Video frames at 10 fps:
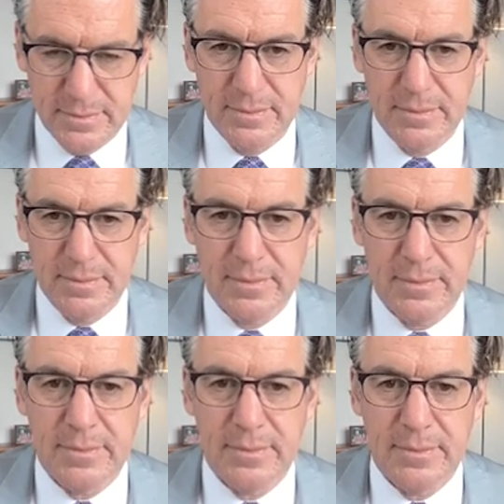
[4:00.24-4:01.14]

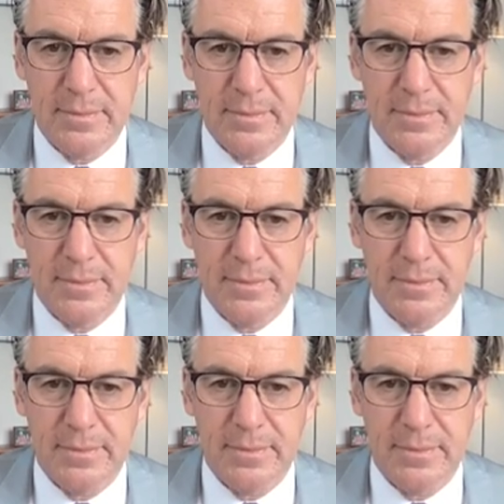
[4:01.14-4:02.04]

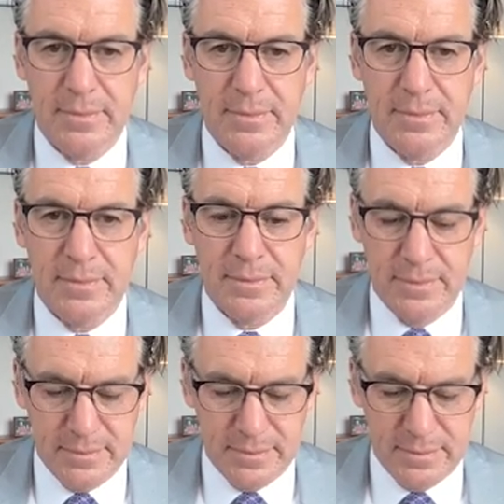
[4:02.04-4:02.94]

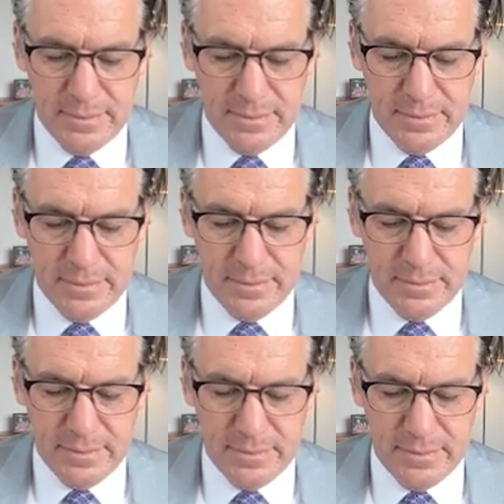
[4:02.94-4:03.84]

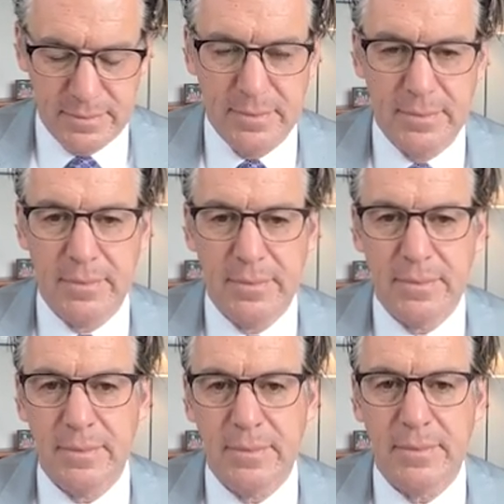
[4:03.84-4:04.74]

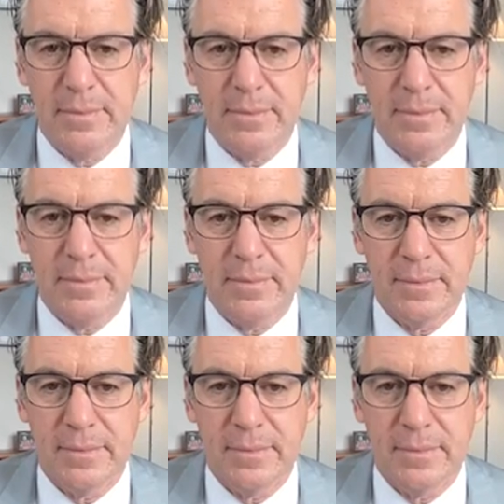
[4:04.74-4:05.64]

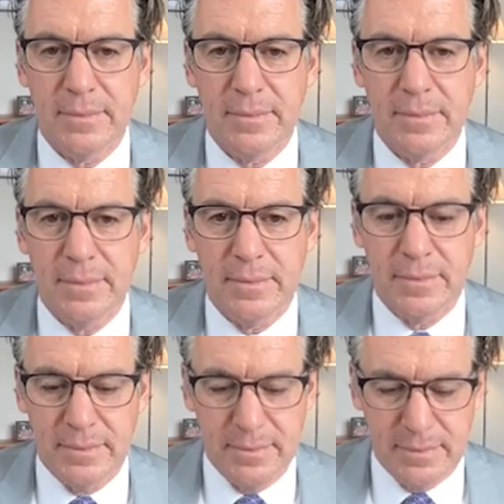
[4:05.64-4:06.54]

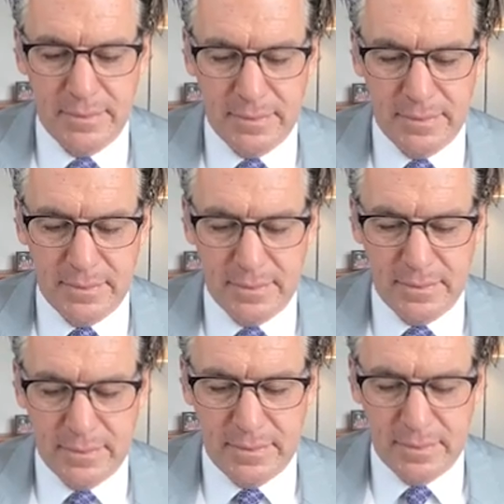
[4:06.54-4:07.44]

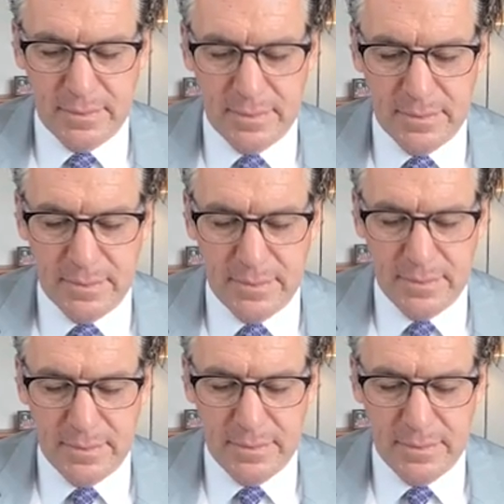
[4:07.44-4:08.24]
No words are spoken by the person on screen.